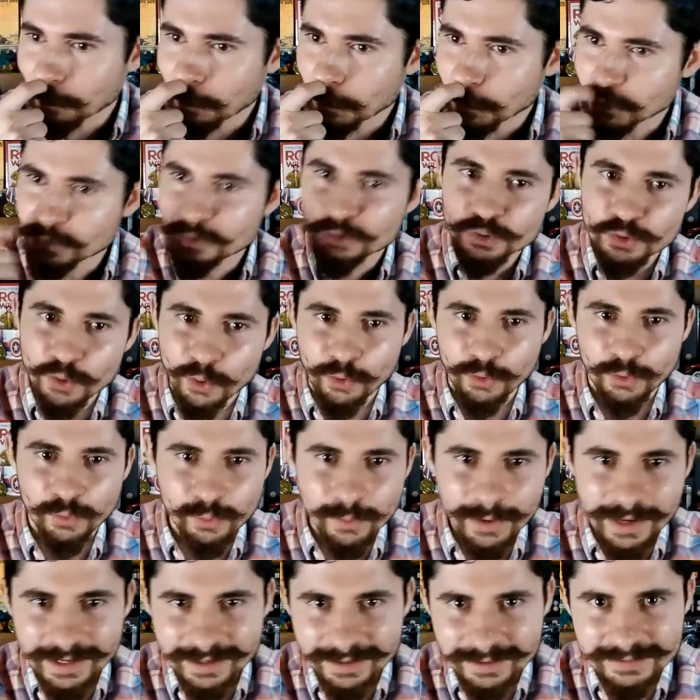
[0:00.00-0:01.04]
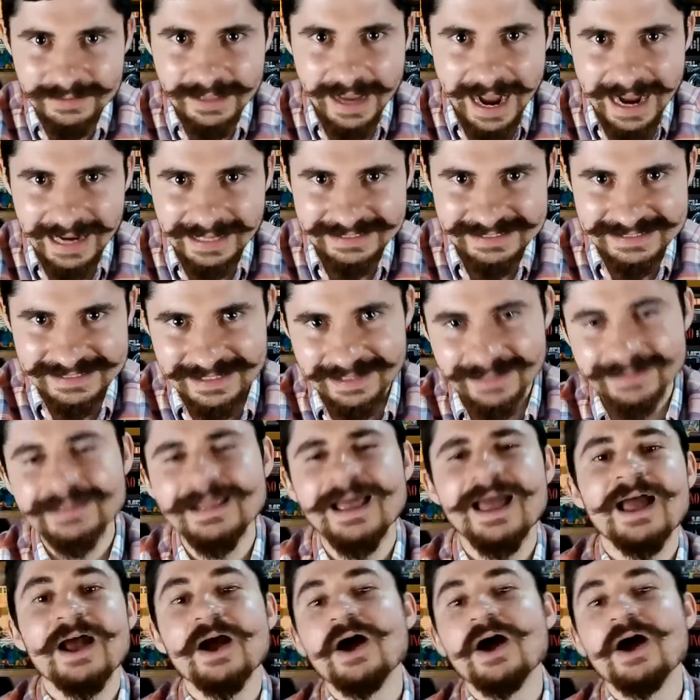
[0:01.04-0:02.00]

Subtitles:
Norway and Iceland.